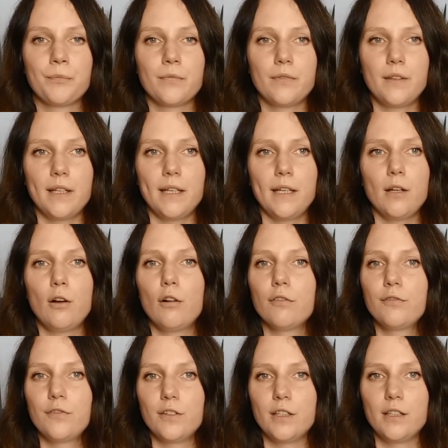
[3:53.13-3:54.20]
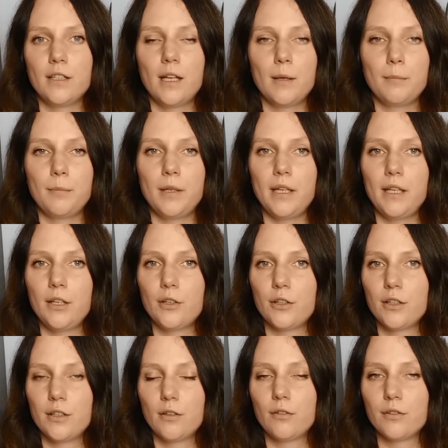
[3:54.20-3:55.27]
they often
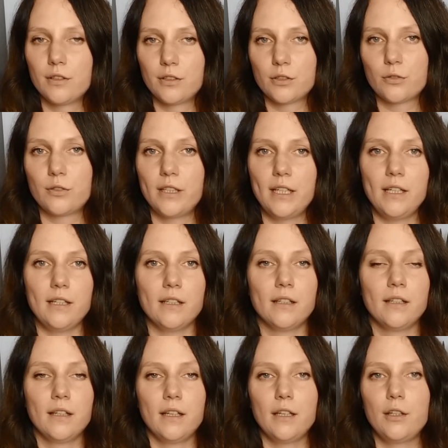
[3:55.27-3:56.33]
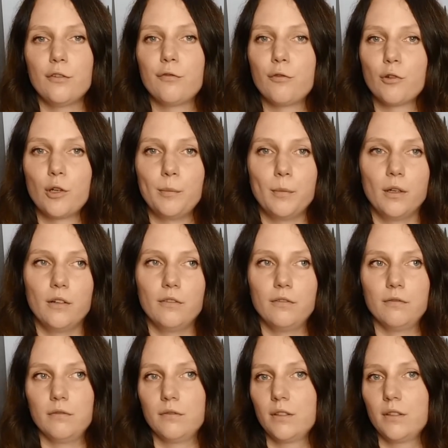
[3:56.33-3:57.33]
appeared on the screen in the form of